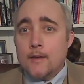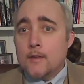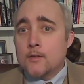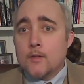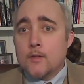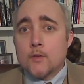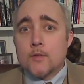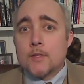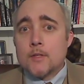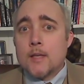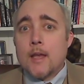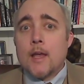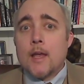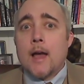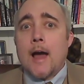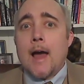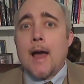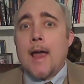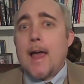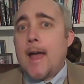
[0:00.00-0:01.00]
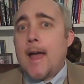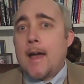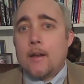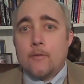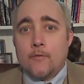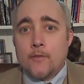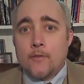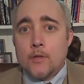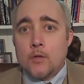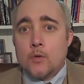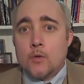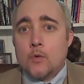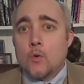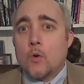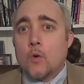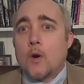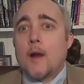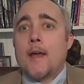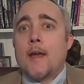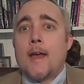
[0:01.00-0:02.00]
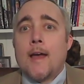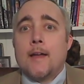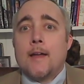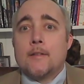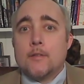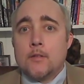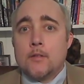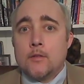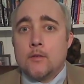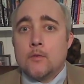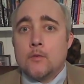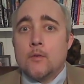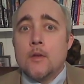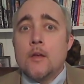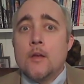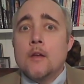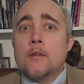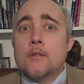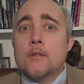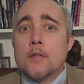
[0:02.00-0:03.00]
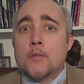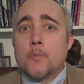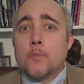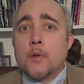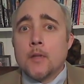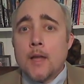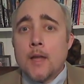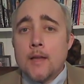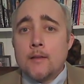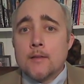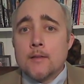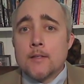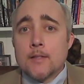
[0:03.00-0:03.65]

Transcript: Don't say, I had a few or I had two, just politely